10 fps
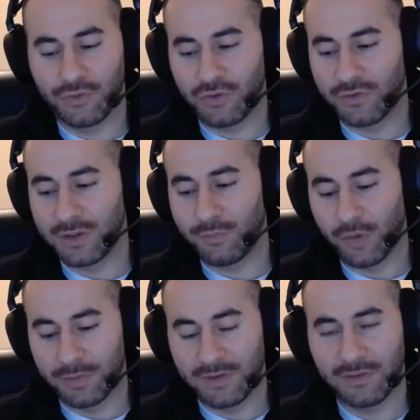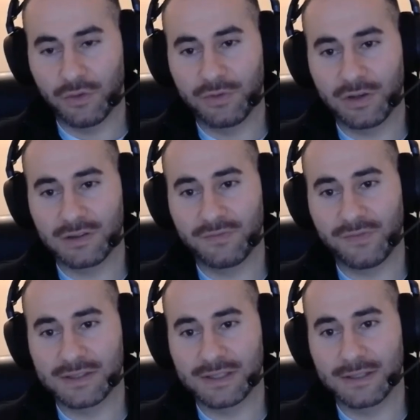you consider properties
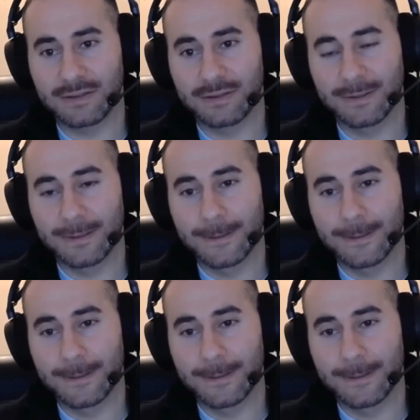non-productive assets?